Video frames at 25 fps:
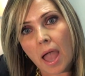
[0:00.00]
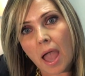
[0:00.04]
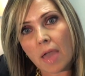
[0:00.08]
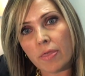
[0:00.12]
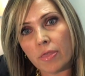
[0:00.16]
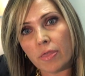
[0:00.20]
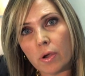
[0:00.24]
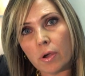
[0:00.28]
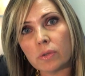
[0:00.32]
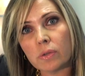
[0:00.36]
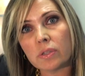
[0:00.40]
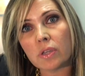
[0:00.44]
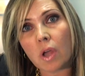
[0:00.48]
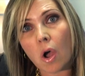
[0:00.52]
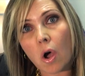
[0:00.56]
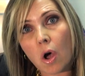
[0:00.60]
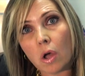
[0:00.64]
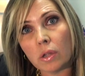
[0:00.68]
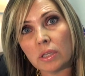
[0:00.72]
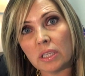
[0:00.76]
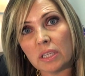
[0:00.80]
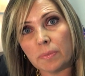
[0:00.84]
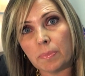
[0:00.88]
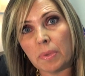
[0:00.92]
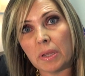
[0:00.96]
those
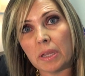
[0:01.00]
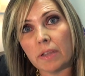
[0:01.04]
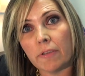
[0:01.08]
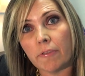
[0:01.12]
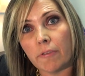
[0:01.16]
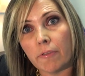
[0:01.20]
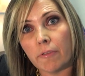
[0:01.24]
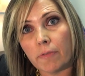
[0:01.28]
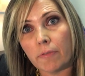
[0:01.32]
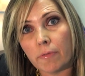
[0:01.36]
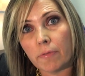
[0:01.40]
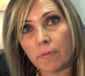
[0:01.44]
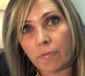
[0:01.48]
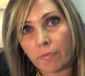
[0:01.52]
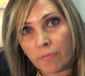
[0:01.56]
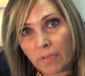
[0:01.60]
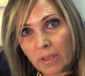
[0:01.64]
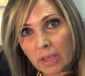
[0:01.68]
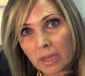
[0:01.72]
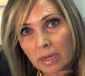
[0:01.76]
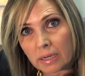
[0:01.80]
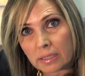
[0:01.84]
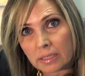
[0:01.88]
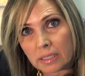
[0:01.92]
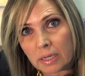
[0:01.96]
all need to be
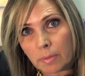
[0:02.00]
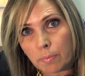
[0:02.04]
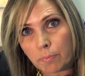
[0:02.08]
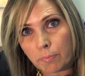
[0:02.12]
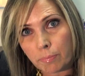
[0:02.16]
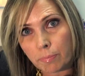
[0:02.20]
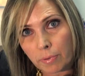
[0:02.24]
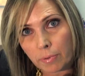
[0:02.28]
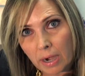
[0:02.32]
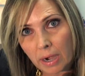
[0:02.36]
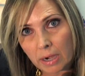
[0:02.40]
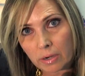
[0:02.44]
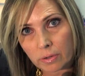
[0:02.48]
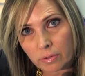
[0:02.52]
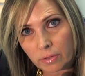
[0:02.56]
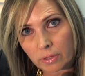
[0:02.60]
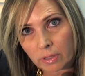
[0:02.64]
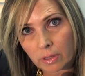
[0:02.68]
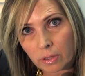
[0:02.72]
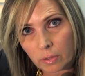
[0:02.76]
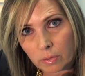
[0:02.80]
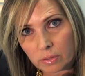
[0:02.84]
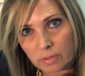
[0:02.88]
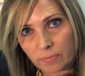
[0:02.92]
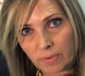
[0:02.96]
fixed prior to the
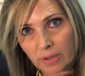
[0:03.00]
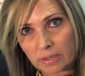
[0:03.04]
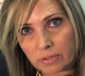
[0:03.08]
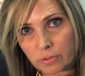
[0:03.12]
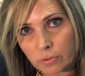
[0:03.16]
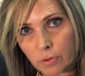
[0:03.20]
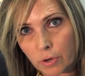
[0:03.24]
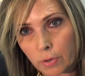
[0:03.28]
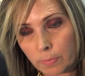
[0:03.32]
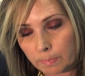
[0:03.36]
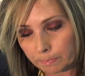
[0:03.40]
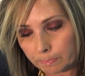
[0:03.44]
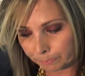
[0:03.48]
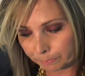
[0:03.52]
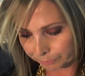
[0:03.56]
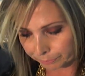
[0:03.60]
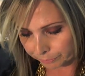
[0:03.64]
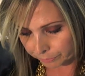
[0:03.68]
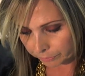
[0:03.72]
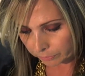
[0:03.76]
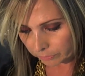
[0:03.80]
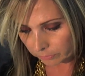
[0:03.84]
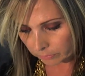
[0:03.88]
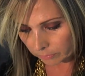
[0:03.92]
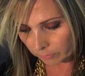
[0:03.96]
close of escrow.
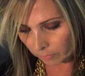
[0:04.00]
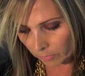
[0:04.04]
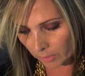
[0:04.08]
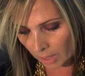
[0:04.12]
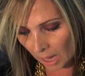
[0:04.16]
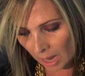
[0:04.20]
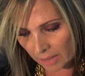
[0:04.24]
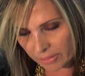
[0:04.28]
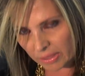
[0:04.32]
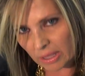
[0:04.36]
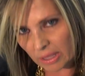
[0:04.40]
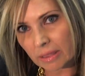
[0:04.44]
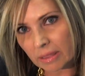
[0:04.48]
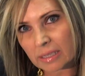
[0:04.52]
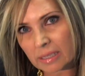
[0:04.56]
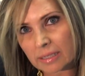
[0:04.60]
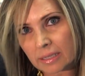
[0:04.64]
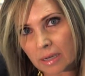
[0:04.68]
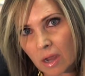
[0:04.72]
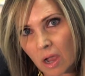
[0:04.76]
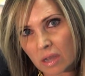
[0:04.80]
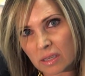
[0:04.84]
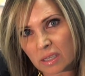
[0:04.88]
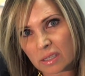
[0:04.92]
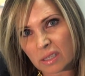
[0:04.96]
I think
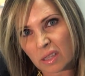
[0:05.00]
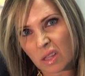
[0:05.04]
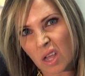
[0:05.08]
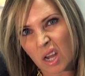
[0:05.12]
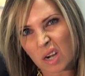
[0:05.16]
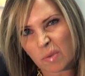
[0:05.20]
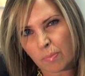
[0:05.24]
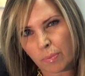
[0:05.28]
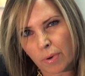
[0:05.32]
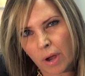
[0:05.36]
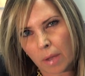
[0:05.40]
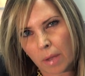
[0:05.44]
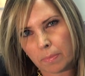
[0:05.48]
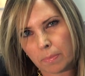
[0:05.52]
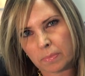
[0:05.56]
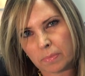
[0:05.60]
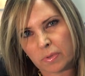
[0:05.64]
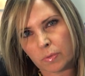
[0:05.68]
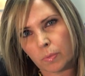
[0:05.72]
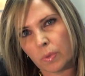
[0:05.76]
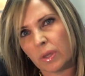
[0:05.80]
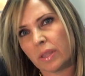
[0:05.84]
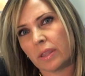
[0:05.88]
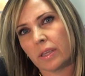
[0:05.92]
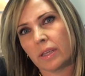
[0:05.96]
this causes a lot of
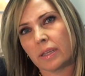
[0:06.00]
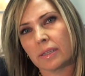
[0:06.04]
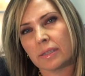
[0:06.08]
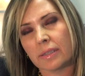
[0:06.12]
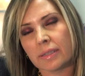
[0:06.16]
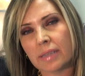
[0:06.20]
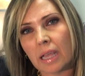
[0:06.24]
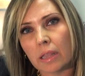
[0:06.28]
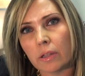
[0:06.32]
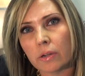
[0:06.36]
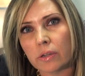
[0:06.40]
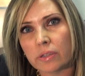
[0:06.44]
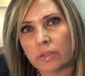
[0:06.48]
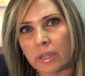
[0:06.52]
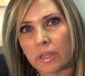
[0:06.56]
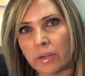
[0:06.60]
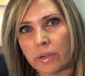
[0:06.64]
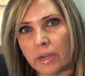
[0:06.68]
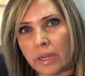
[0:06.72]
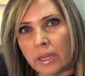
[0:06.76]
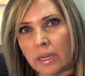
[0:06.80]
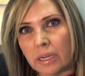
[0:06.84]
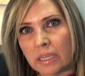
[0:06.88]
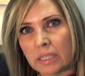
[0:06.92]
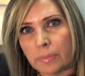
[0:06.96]
problems with sellers that
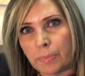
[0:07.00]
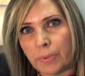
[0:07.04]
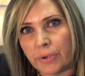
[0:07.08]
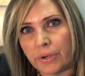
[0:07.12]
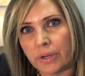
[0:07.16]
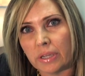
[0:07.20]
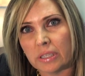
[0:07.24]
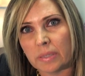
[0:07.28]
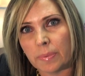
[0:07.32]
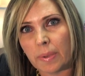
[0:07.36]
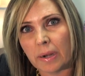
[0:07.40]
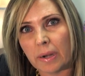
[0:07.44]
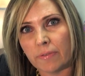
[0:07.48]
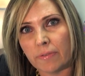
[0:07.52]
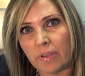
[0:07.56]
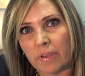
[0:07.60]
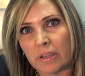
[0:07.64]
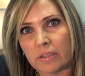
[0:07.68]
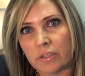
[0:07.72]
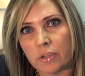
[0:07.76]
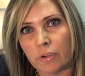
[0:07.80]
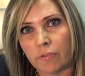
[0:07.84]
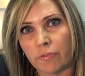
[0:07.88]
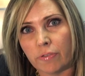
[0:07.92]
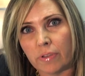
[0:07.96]
are inexperienced about
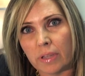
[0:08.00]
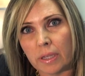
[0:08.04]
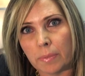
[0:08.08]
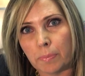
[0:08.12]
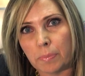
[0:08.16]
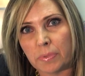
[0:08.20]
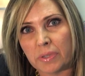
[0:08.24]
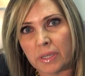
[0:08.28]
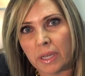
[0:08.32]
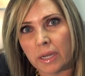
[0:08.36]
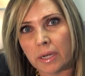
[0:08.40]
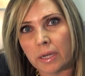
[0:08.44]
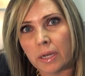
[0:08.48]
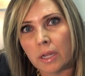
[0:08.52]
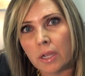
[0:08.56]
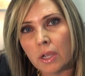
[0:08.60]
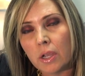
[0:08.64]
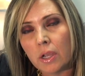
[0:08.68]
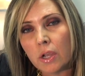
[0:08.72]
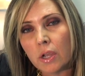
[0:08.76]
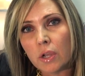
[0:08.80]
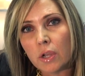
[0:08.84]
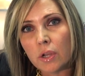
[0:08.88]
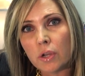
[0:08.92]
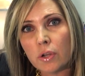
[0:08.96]
investor flips. And,
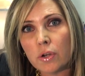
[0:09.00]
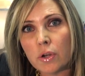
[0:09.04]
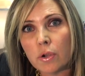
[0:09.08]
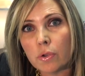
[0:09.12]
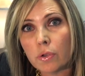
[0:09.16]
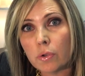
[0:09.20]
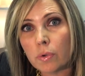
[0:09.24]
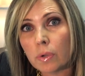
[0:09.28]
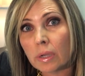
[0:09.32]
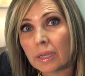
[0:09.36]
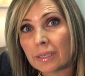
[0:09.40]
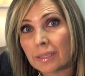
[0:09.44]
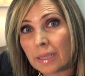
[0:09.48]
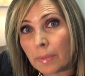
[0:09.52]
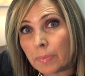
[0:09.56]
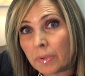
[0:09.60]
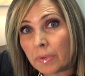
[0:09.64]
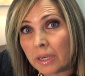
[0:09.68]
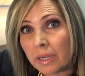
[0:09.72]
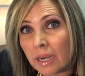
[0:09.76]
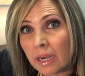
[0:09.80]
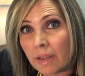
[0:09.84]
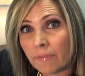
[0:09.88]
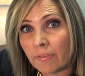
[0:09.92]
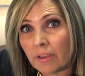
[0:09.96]
you
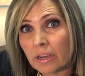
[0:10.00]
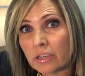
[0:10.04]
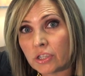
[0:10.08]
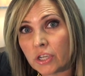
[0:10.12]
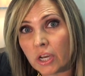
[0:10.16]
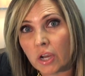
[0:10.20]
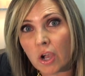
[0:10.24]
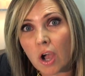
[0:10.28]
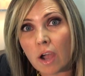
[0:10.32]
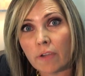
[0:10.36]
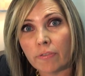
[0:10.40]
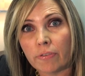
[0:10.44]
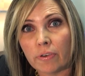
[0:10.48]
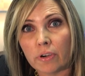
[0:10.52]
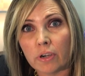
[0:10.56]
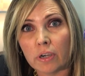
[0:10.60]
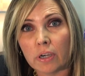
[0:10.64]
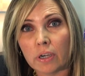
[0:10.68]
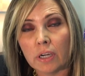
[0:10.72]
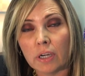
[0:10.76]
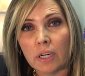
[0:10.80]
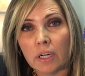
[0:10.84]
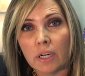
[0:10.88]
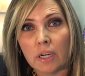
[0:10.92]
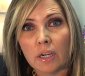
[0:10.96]
accepted an FHA
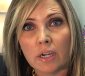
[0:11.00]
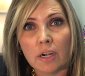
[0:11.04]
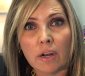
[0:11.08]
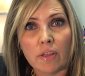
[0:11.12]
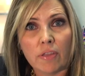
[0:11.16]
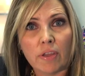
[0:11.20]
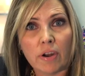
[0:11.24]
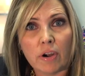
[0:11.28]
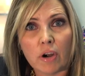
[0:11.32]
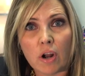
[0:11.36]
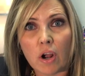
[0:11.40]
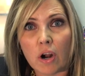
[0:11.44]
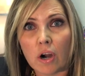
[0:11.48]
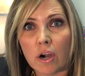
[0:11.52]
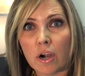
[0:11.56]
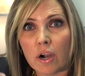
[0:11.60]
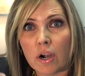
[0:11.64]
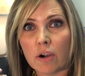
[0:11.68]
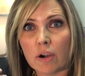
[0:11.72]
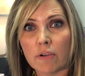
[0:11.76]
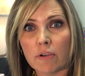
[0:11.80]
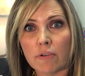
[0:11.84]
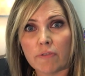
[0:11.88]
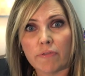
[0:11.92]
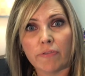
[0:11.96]
offer. There
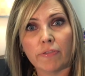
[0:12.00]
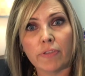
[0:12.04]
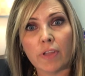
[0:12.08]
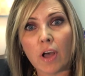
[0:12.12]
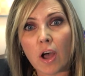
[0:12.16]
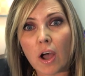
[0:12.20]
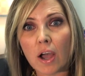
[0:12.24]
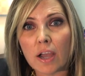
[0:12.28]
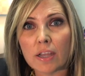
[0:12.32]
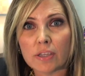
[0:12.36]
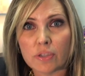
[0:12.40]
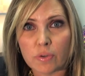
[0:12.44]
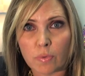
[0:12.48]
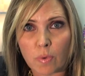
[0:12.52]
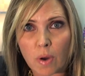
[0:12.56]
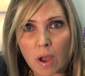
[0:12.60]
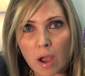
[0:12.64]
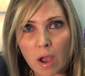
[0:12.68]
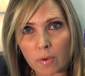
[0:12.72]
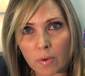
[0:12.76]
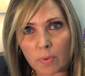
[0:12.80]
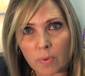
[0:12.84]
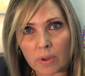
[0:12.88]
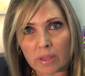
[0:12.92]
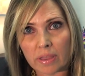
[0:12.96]
are flaws
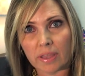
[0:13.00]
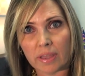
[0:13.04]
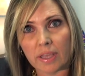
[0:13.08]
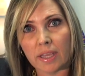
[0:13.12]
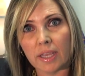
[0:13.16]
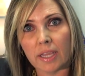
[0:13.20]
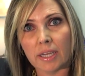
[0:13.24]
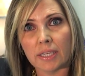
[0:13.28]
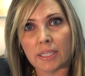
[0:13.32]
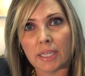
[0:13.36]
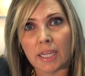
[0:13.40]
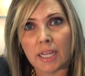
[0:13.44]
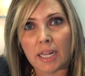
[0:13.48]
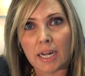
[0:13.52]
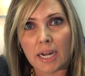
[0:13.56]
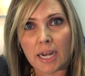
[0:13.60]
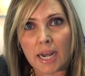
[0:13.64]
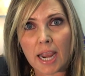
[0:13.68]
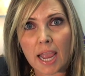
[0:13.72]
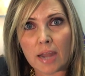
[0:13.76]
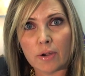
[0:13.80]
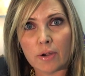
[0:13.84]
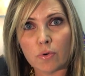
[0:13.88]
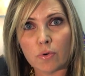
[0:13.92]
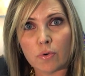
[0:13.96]
wrong with it.
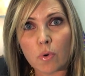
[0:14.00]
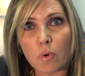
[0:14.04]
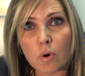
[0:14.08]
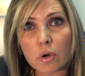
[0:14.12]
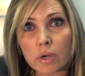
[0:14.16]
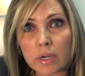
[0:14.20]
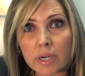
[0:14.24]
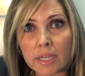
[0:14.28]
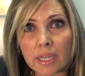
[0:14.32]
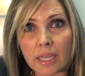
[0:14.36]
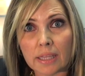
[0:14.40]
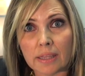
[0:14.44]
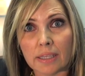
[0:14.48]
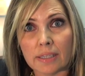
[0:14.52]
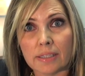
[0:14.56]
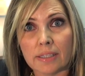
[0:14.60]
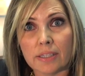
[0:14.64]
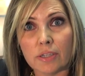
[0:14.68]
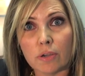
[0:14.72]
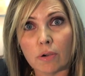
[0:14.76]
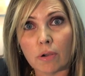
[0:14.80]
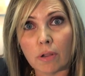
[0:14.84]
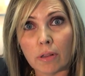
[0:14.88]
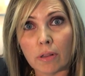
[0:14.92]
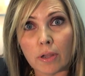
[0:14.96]
And in order to get this
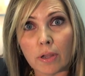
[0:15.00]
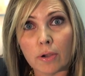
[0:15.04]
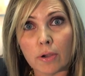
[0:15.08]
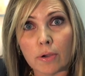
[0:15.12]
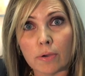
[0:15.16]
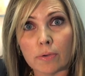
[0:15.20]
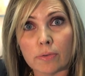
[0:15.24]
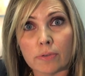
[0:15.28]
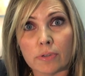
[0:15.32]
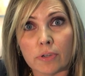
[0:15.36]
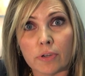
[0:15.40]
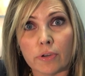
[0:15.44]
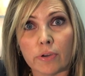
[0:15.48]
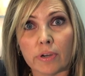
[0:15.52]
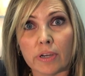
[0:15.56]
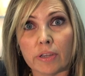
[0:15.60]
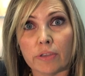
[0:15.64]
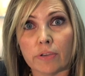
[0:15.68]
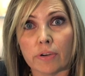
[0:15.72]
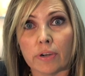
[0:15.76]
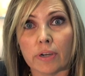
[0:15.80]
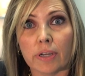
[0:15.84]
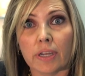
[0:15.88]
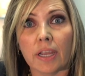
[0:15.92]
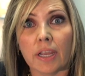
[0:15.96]
deal closed, you're
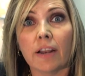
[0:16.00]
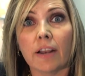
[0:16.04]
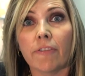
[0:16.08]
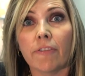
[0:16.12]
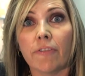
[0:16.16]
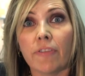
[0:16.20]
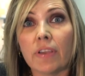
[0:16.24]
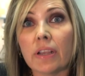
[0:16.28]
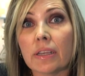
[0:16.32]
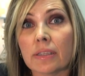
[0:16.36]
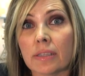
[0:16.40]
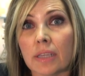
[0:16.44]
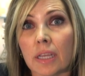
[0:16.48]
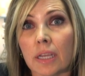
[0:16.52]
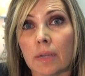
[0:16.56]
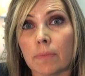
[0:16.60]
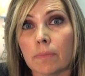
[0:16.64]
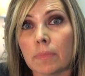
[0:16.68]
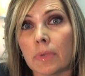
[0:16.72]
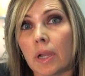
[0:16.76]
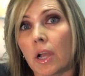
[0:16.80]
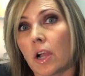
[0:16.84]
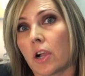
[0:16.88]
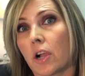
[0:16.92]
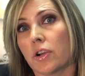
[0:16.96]
either going to fix
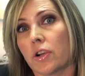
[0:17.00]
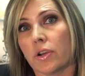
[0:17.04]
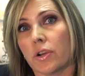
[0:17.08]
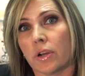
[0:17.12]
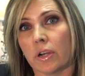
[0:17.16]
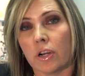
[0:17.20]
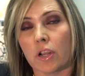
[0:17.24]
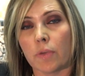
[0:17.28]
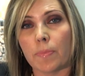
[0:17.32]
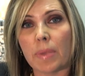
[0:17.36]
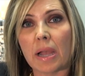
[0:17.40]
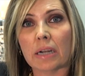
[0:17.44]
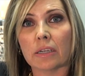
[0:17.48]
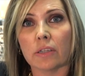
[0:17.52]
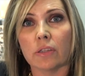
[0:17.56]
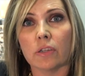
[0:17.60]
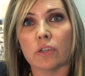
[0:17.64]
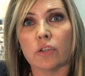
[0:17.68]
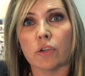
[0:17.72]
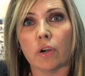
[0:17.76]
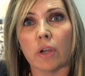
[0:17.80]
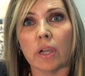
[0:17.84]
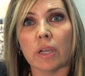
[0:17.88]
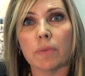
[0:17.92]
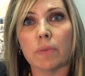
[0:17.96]
them or you're going to go back to the
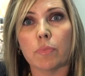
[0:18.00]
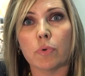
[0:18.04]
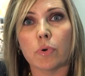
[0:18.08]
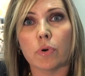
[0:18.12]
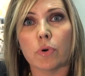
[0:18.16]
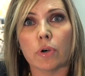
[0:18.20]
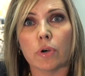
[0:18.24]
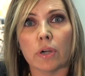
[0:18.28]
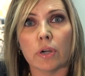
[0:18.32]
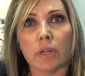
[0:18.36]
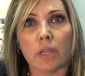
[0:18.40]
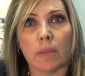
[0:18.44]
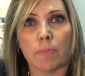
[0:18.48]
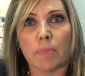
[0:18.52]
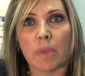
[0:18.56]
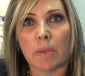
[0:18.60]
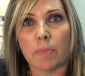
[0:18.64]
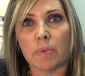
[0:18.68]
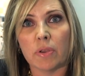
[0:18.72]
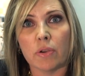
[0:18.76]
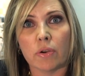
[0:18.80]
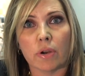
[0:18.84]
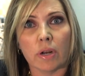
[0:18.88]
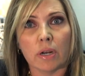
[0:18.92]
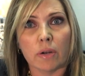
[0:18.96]
drawing board and
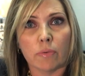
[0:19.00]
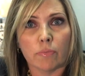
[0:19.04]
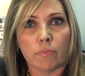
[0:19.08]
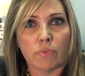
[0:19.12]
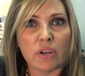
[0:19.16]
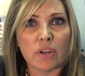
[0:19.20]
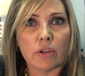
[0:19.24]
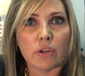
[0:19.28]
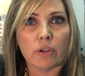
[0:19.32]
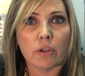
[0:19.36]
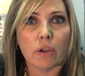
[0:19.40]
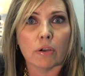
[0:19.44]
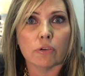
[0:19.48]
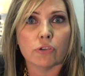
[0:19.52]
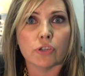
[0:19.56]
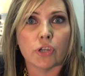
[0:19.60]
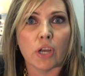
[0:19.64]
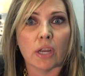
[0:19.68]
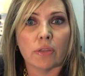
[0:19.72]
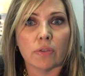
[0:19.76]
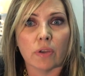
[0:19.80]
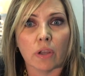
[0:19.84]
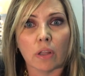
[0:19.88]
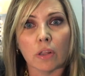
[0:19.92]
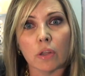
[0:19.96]
maybe you're going to
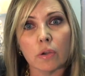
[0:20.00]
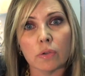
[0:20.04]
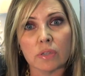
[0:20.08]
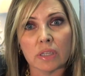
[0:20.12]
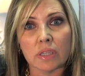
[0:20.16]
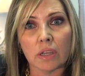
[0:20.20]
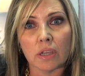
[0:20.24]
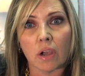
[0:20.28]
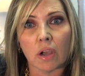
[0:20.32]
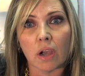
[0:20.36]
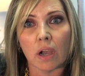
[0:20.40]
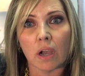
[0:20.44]
renegotiate the closing